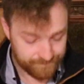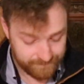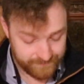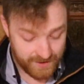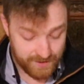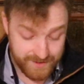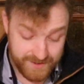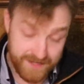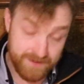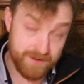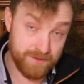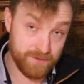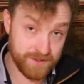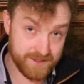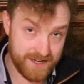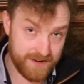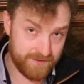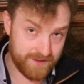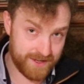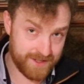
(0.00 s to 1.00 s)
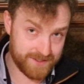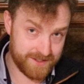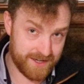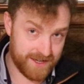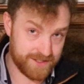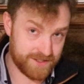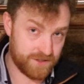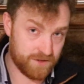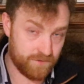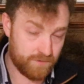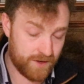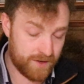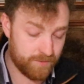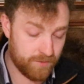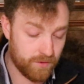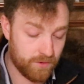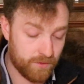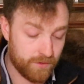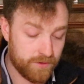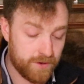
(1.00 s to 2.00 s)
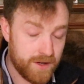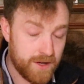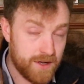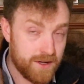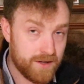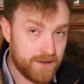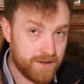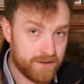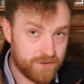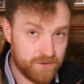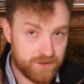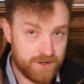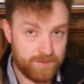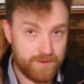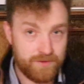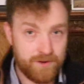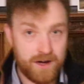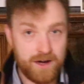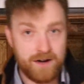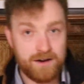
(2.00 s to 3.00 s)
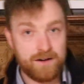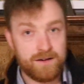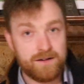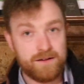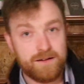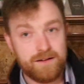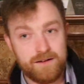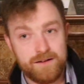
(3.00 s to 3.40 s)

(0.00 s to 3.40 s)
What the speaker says: Now, a Searay 170 is a nice enough wee boat, don't get me wrong,